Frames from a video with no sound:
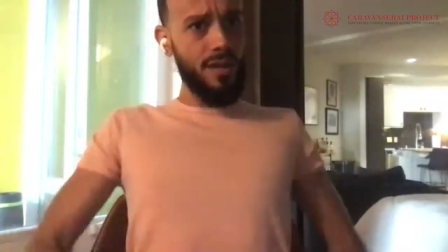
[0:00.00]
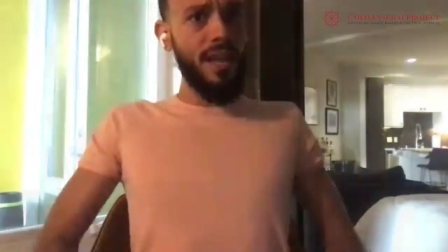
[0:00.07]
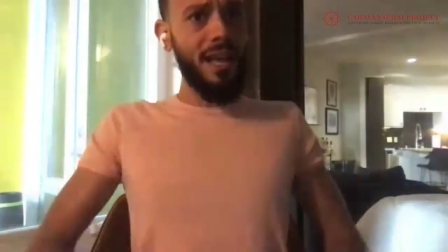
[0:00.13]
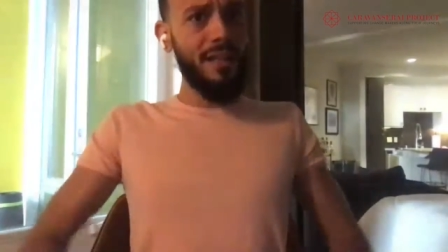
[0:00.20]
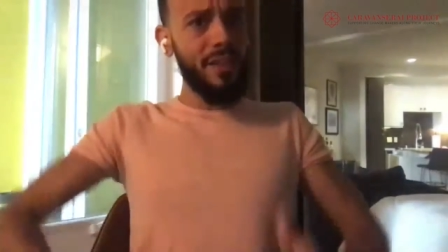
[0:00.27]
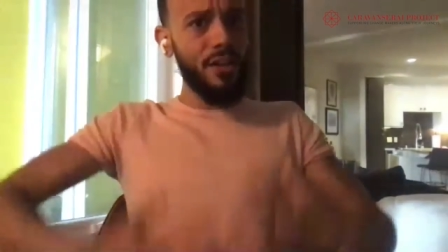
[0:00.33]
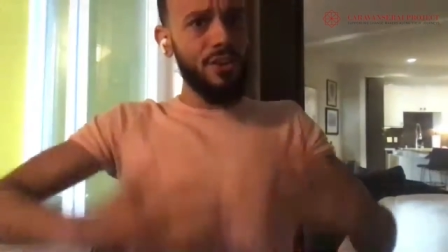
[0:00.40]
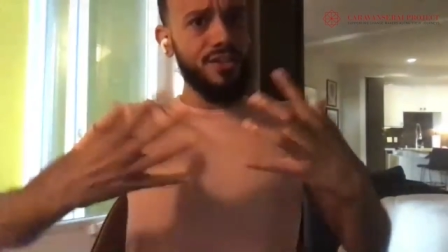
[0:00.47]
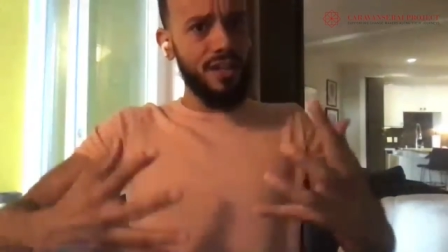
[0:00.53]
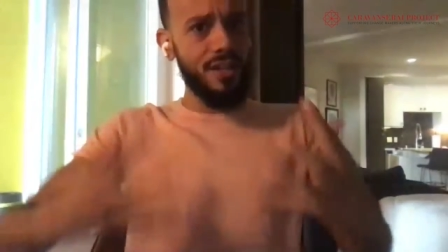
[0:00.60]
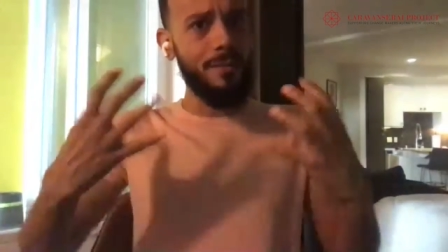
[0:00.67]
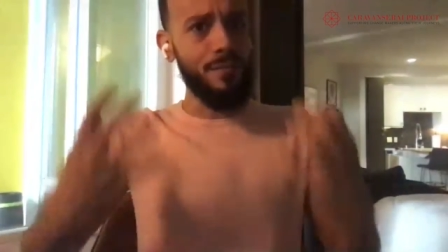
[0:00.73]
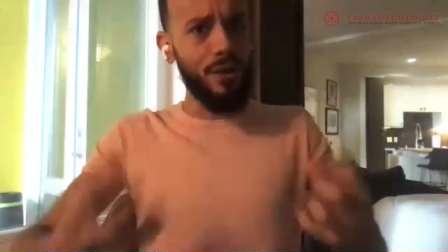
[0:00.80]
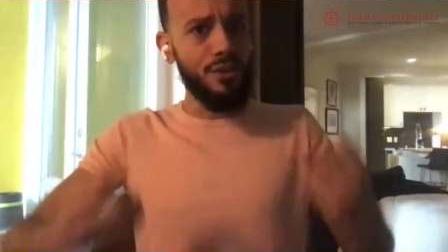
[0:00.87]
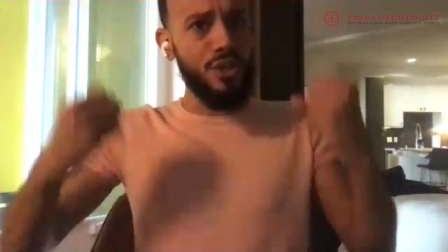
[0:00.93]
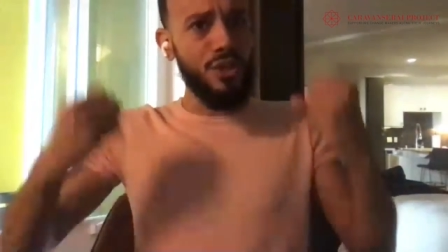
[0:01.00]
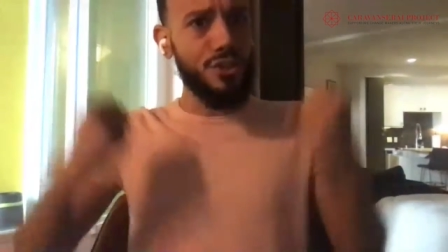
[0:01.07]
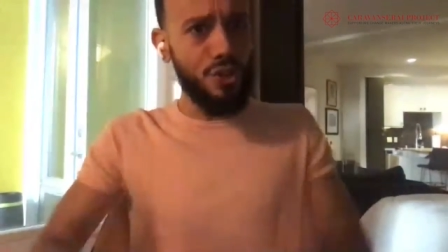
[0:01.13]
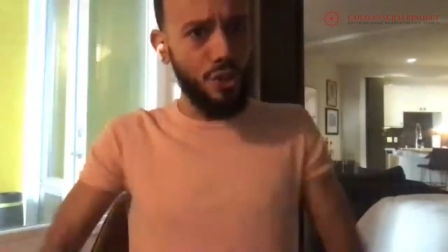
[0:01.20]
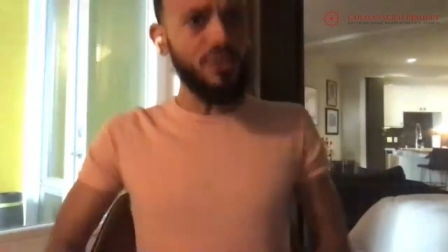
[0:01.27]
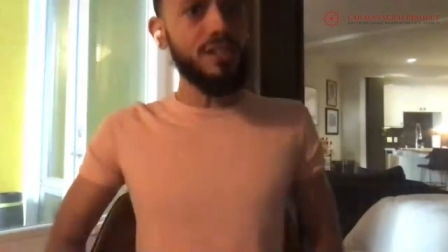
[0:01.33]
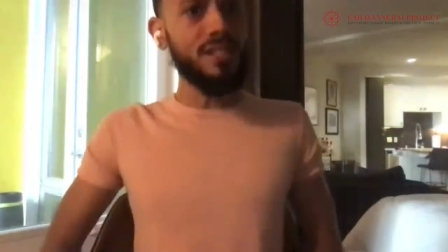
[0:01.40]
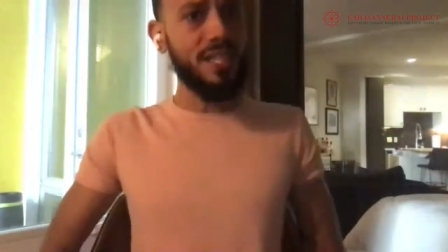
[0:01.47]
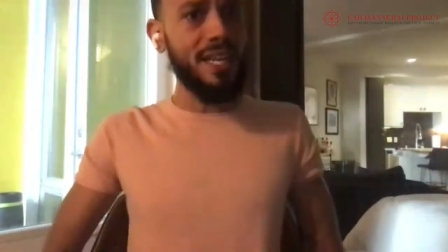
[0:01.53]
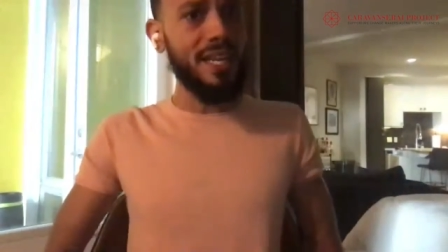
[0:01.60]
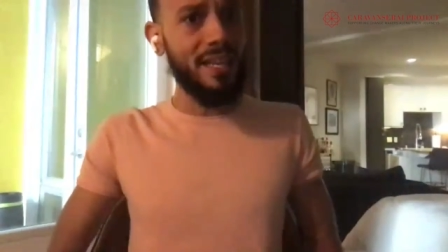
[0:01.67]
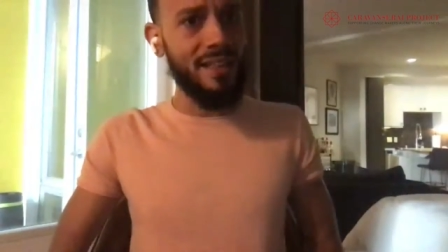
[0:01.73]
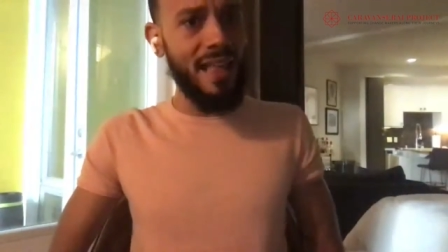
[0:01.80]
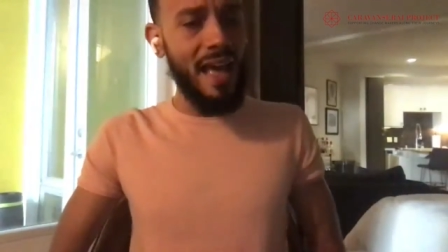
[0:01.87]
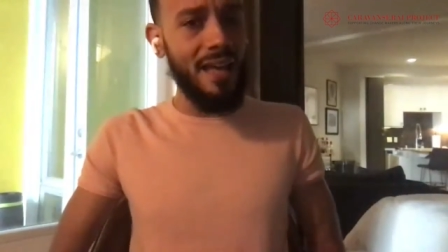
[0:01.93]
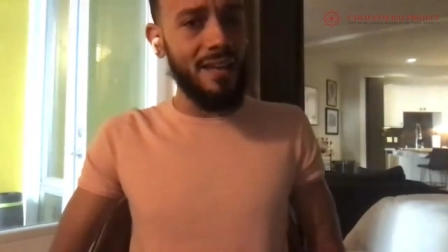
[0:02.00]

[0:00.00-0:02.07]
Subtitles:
And there's a certainty in that.